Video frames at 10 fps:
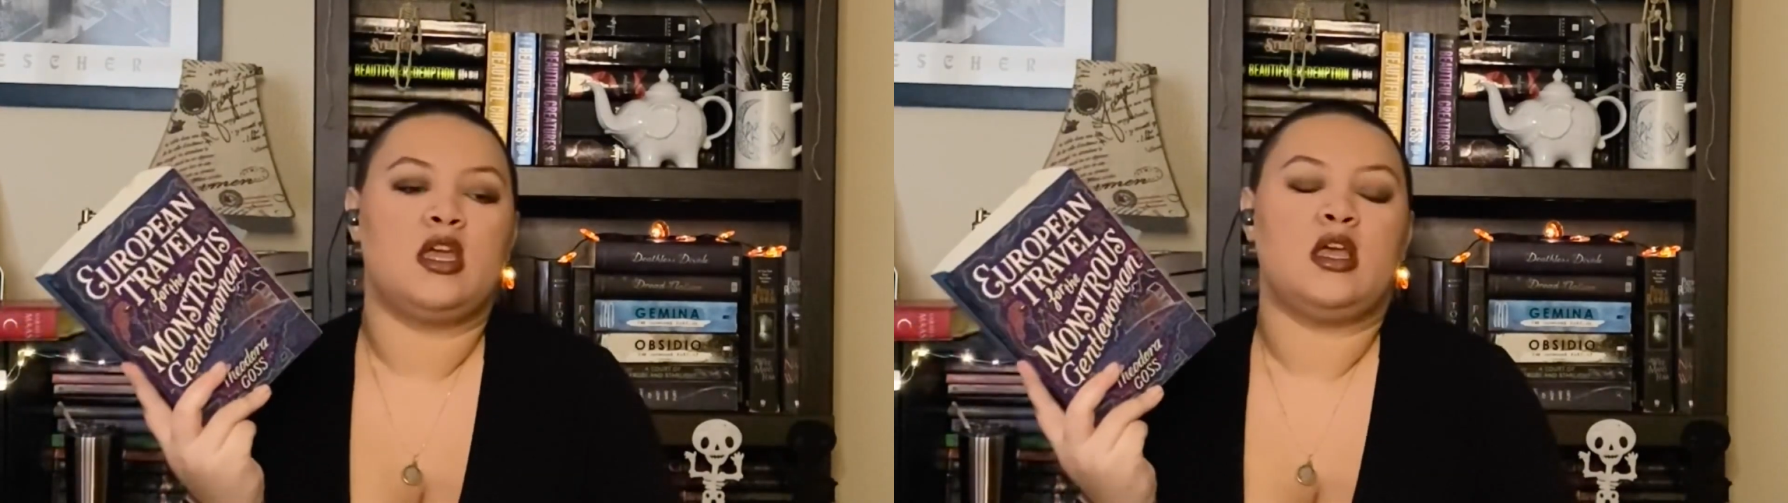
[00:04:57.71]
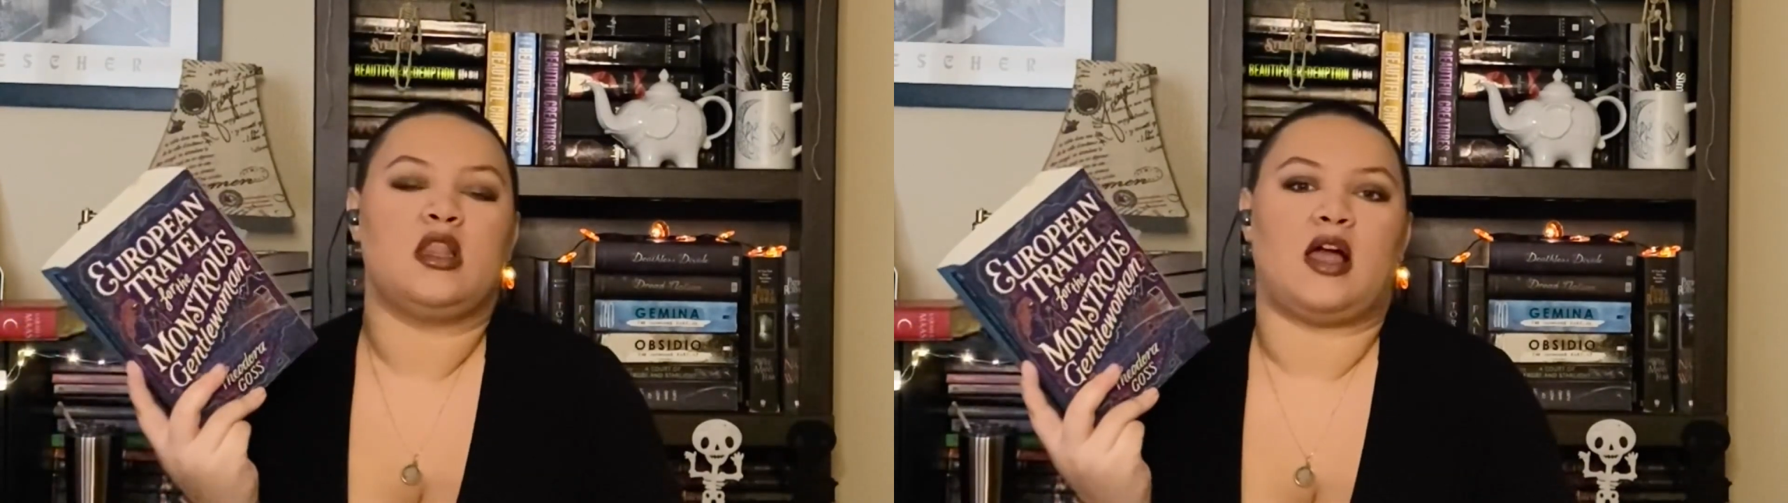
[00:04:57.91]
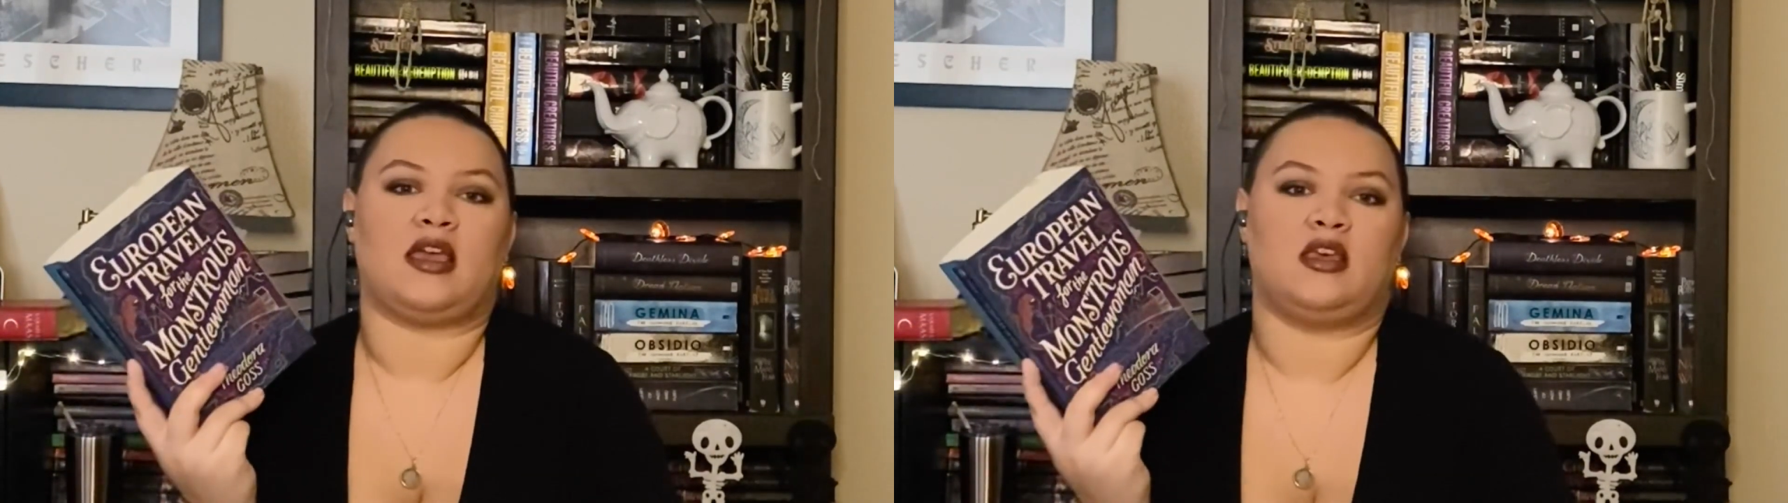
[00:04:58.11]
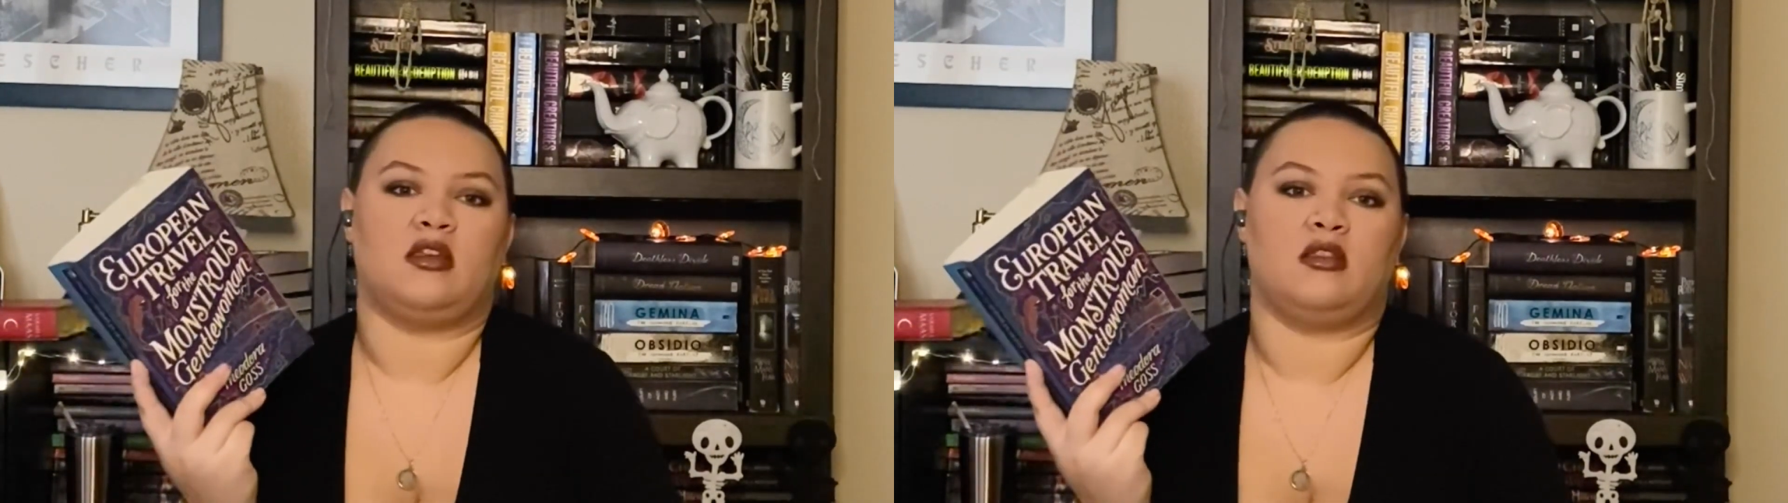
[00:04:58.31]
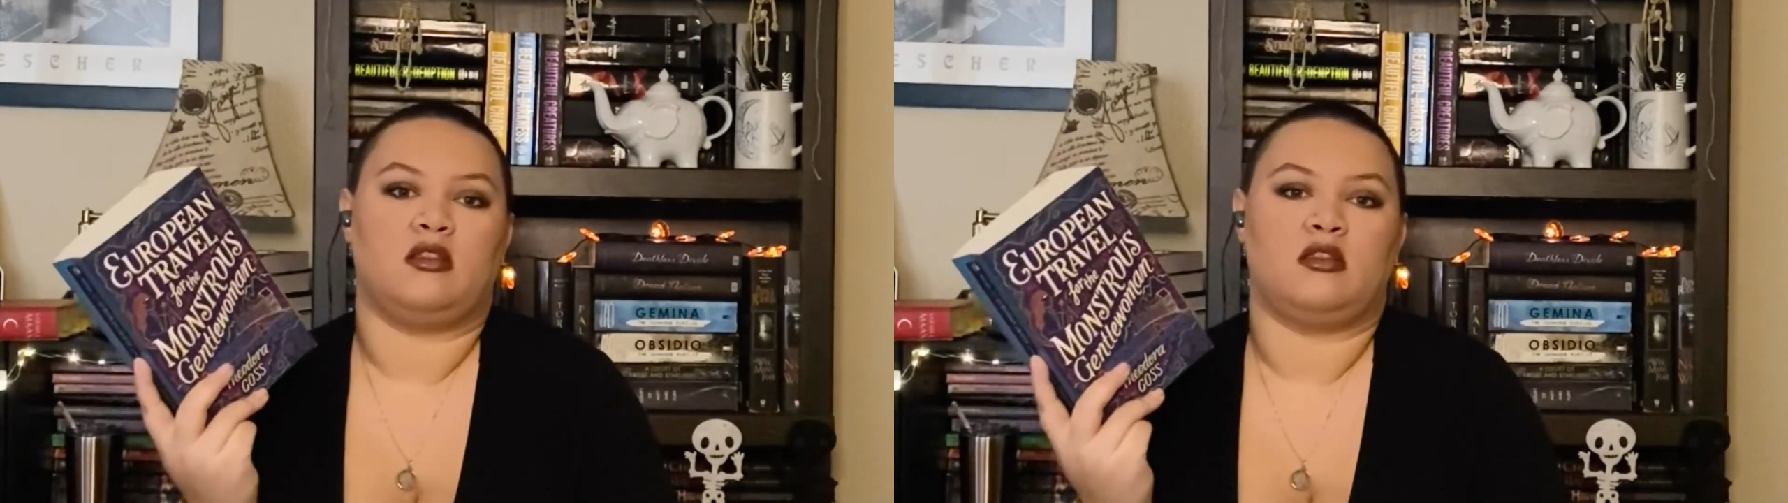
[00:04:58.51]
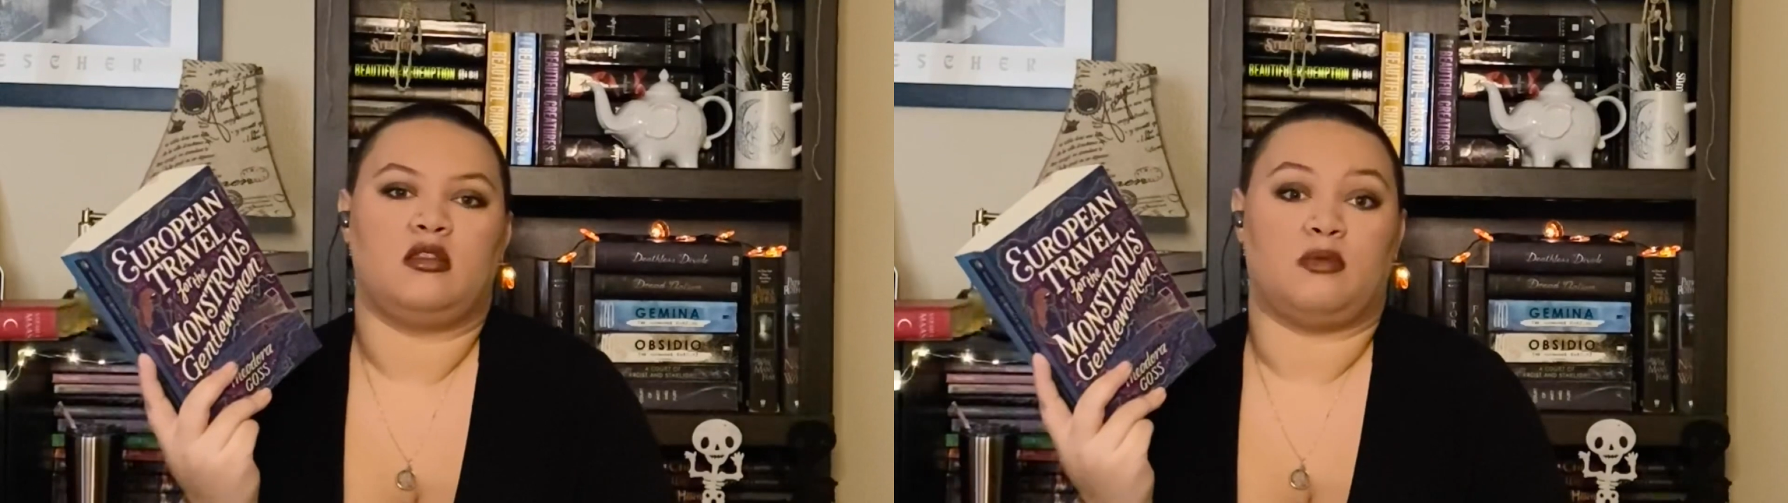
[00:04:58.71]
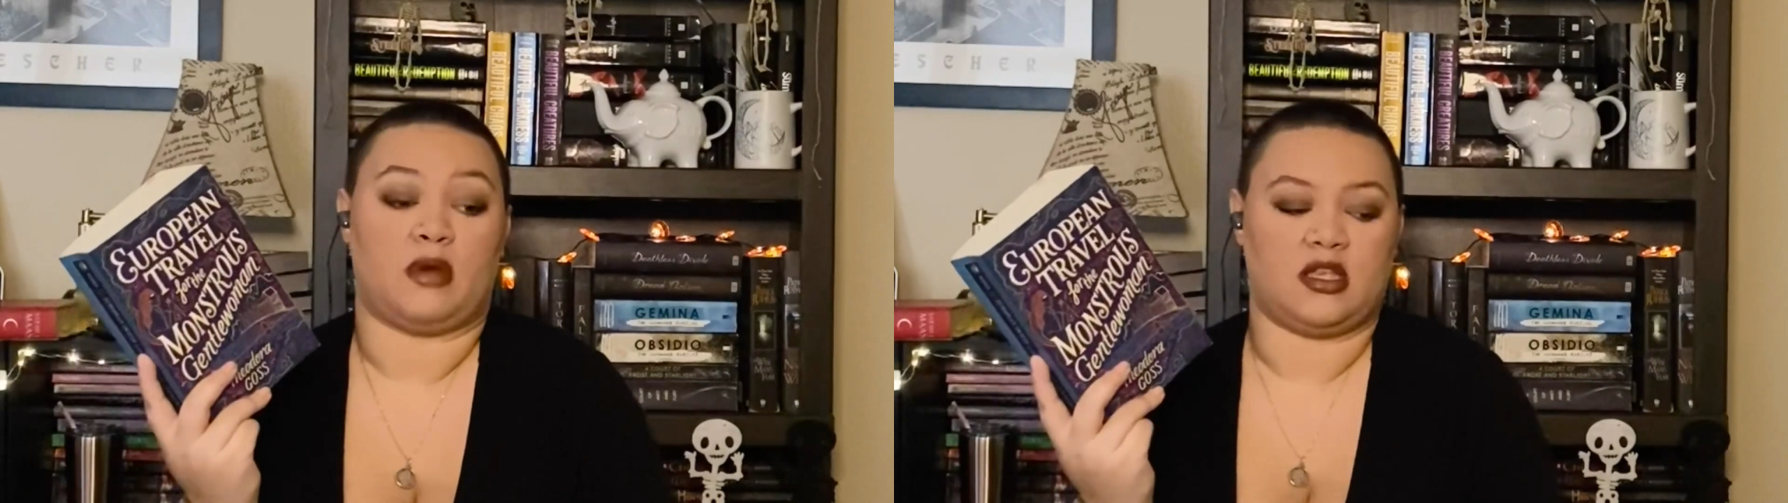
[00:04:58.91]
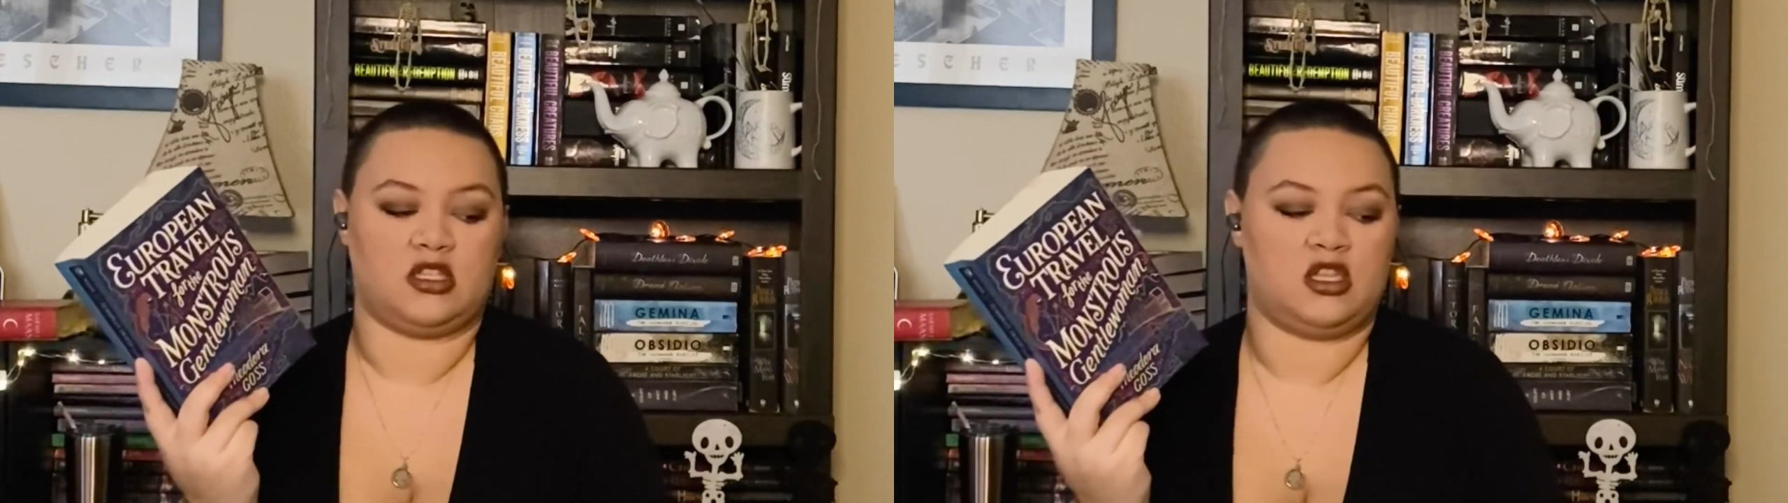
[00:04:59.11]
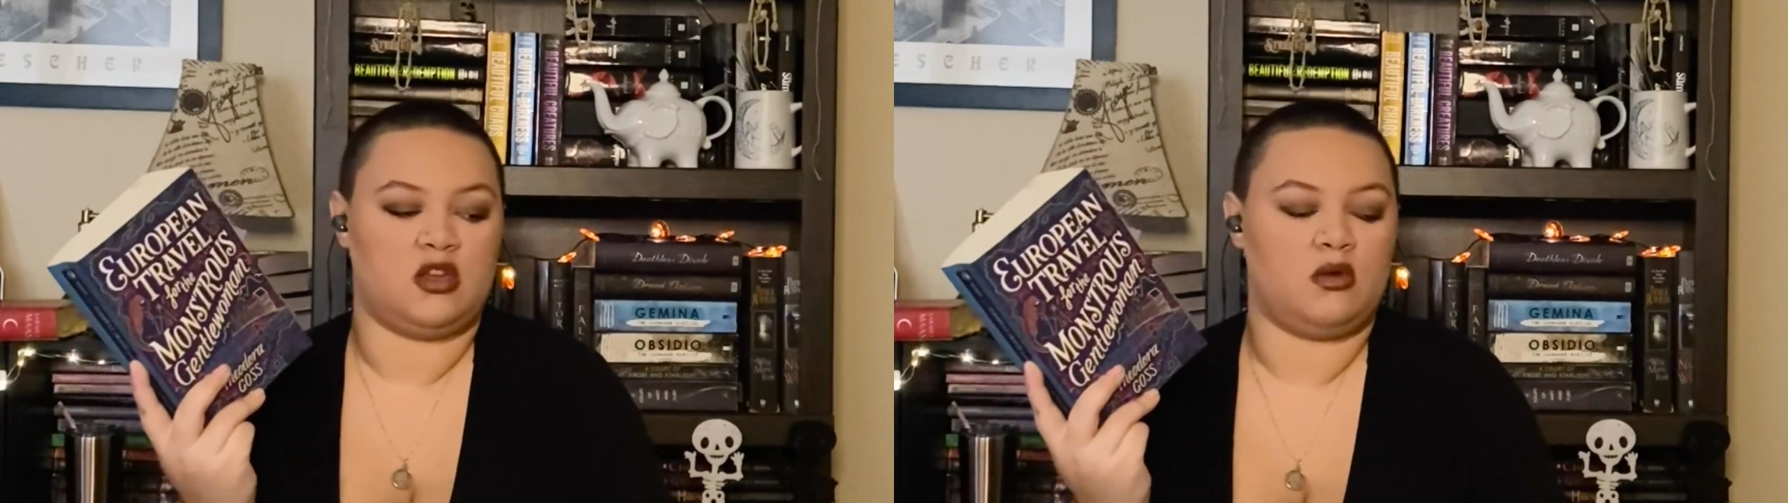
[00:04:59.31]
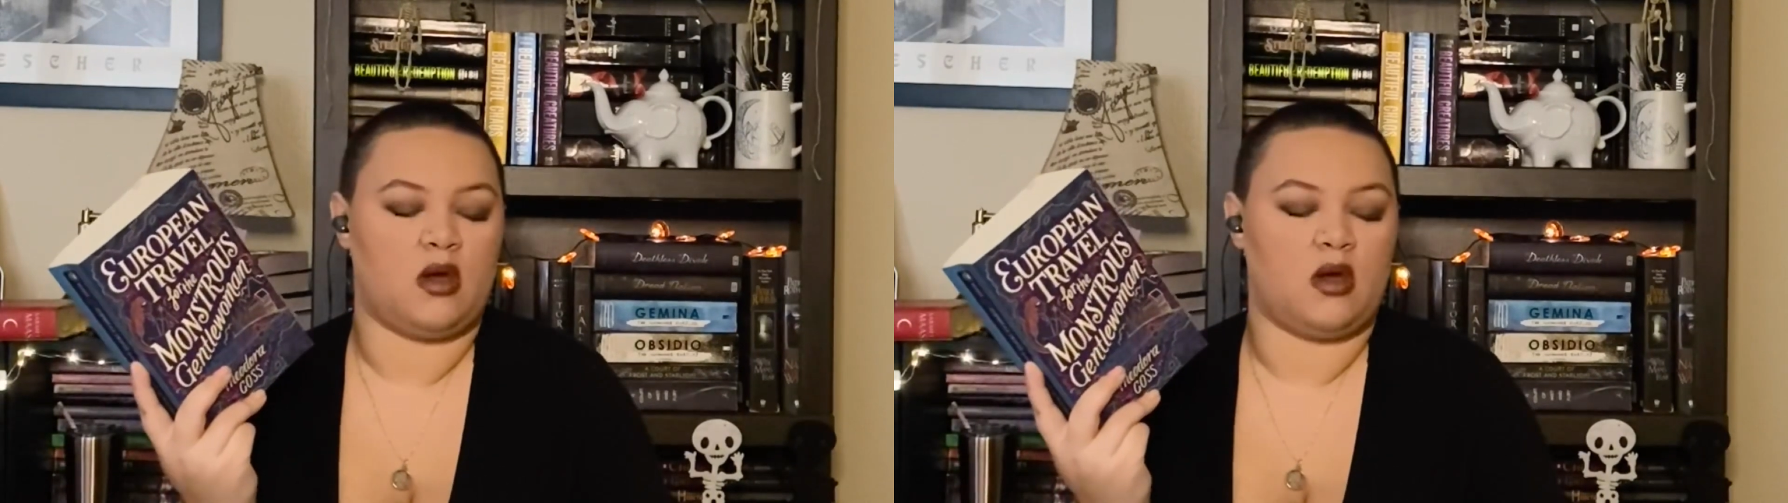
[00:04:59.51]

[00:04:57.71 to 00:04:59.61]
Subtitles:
like the rest do.